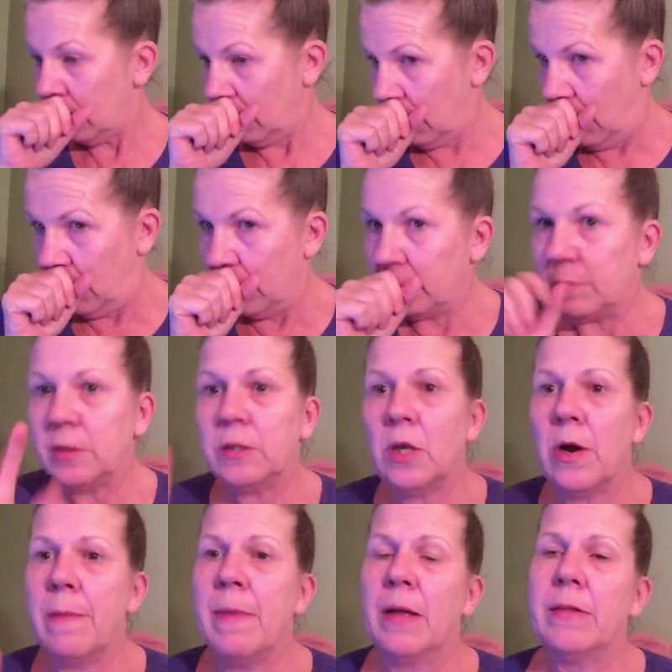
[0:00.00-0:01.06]
I'm
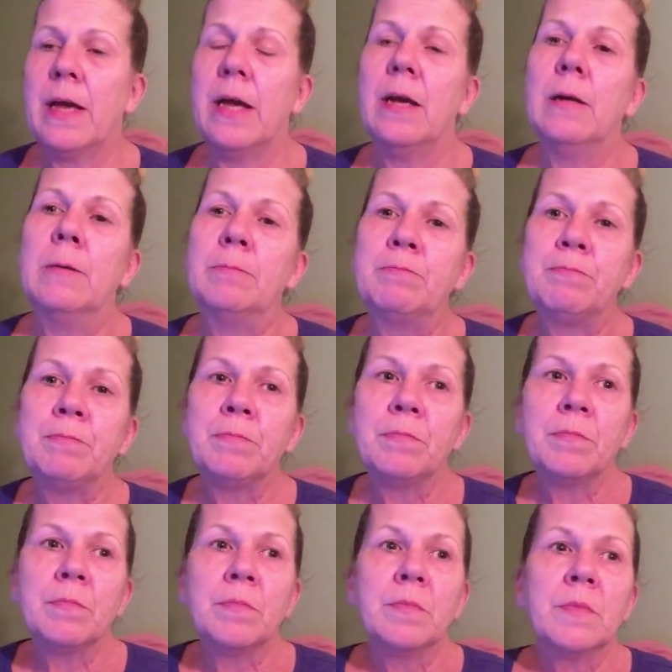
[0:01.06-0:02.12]
sorry about that. And
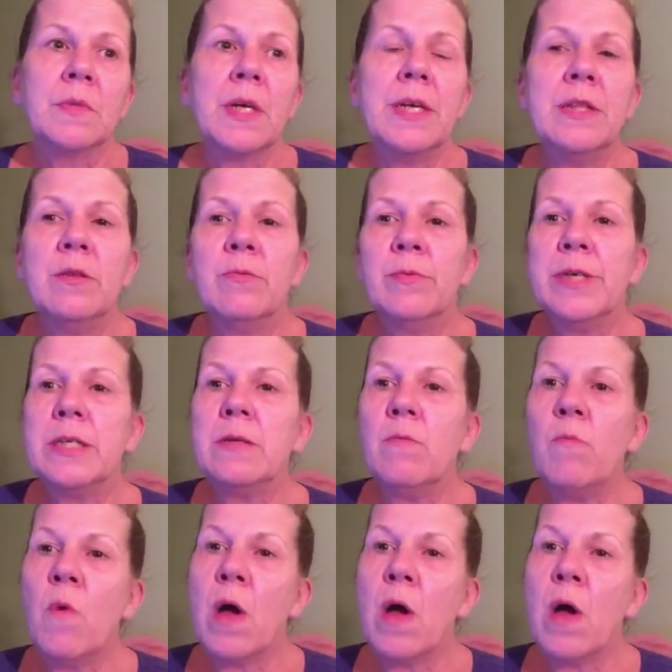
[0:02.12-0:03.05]
the reason